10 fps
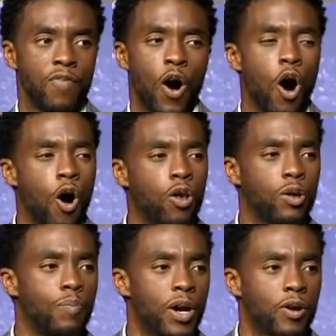of
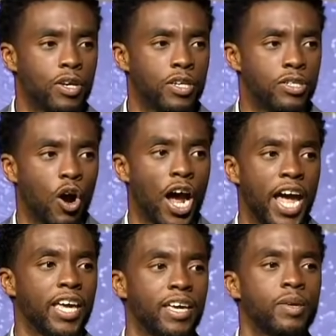all Americans are
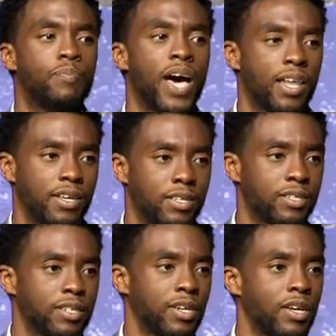hanging in the
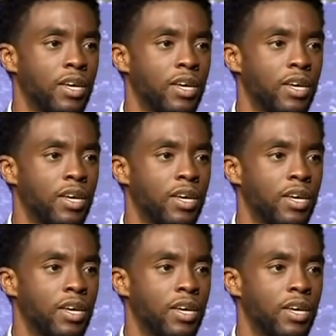balance.